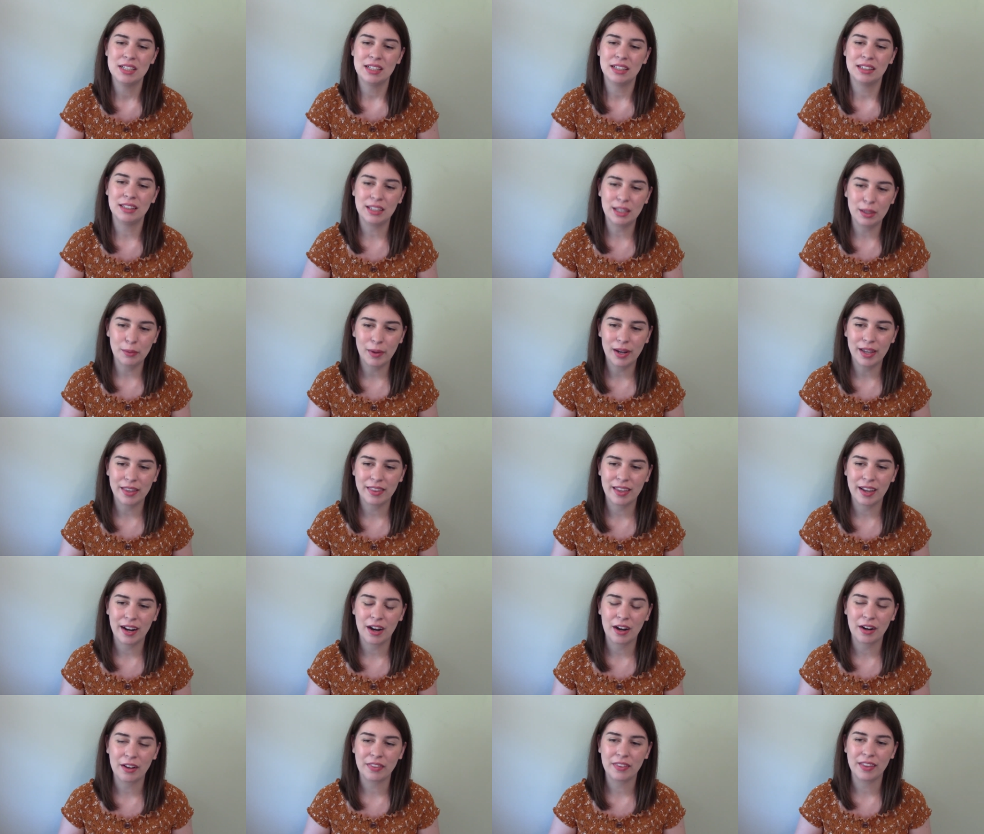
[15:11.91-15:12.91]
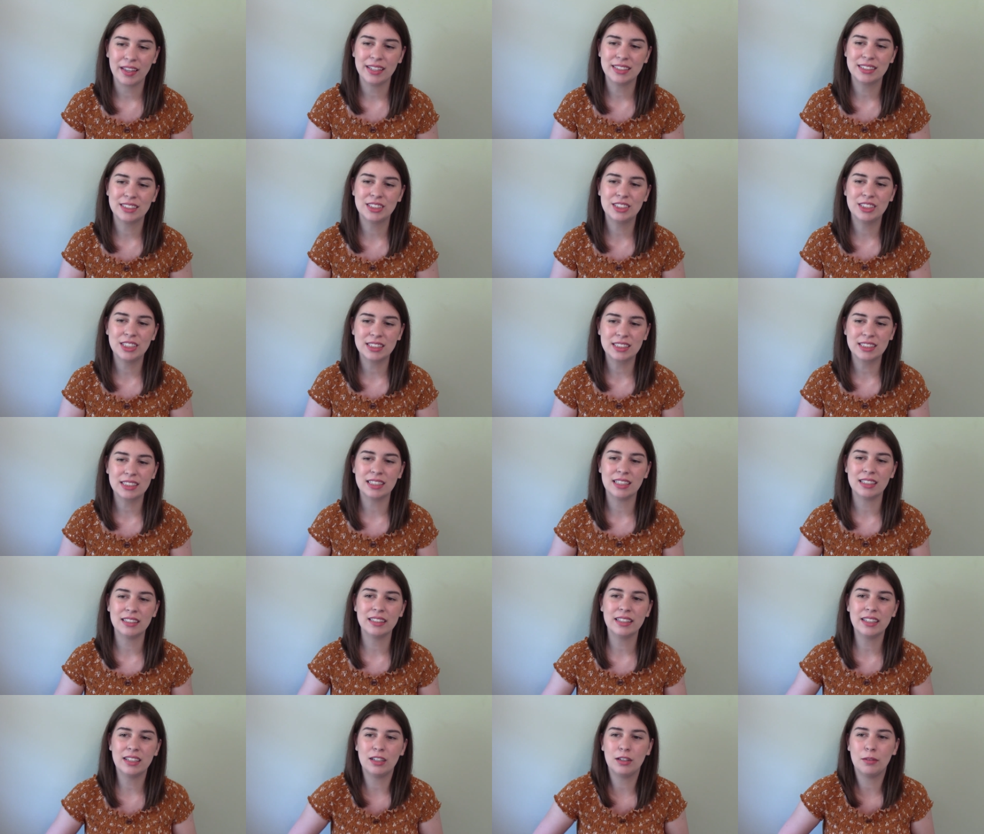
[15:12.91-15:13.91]
leeway there. It's just a
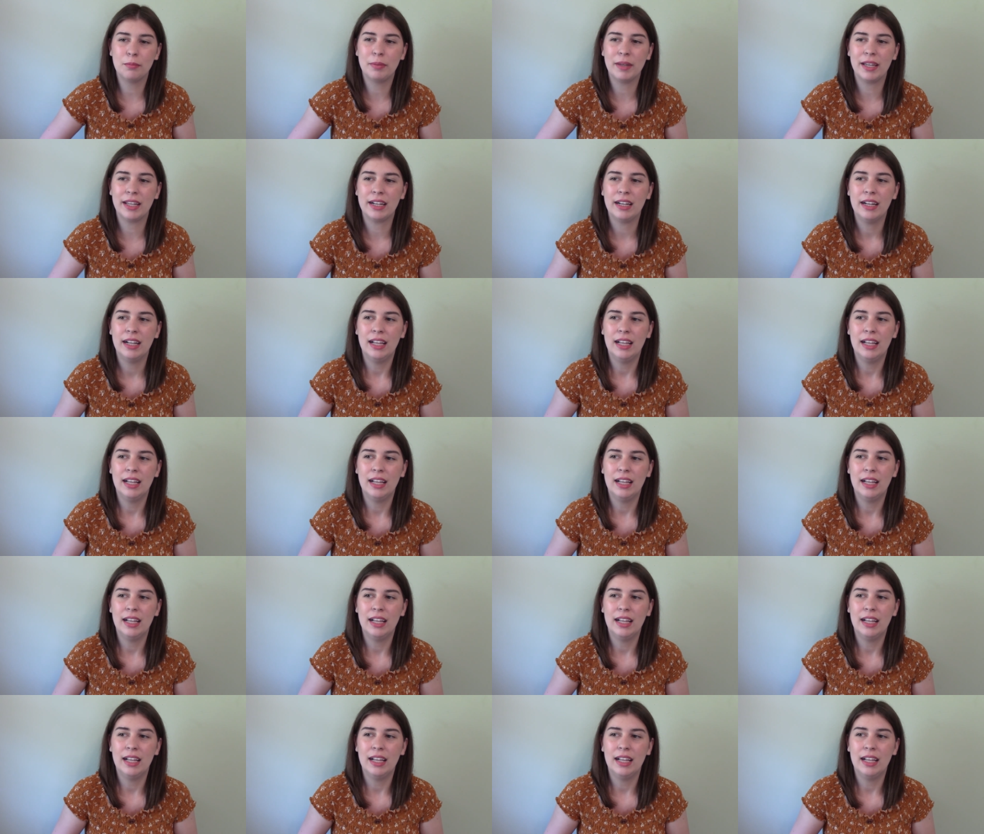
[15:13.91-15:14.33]
little bit